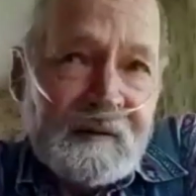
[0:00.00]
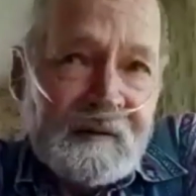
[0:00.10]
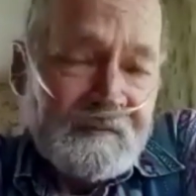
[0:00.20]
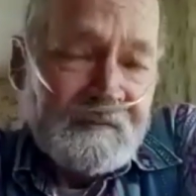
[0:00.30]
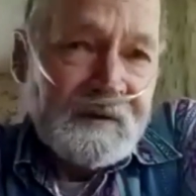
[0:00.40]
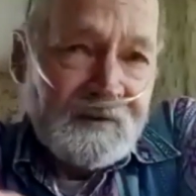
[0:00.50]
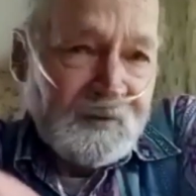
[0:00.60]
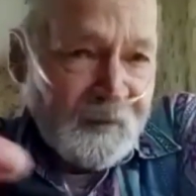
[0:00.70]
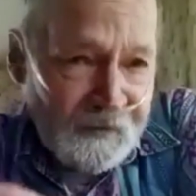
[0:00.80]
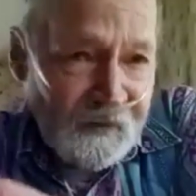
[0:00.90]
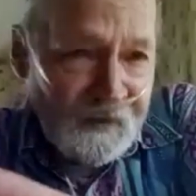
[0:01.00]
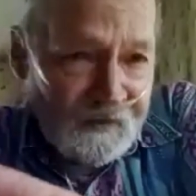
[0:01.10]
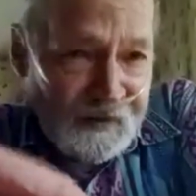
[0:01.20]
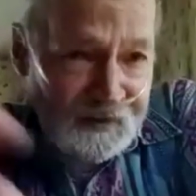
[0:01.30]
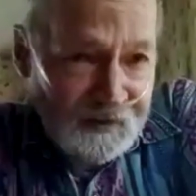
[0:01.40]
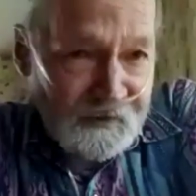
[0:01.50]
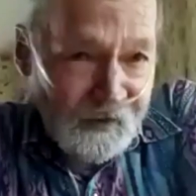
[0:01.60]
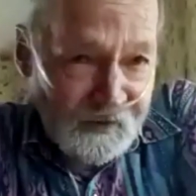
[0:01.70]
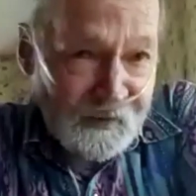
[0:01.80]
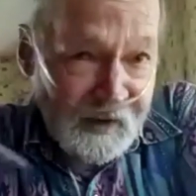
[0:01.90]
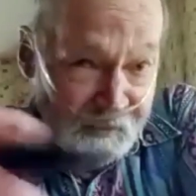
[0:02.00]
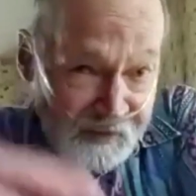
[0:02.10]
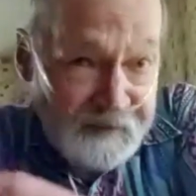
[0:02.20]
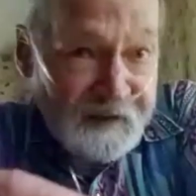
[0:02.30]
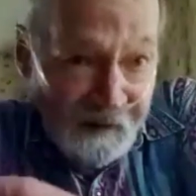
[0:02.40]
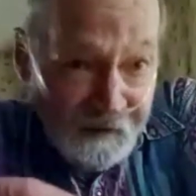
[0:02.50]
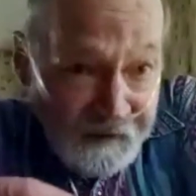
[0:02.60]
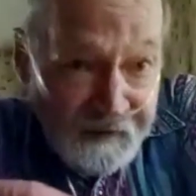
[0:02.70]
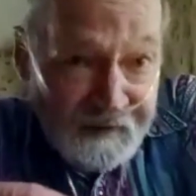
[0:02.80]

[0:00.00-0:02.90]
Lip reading: years before, when Duvall had been a big town,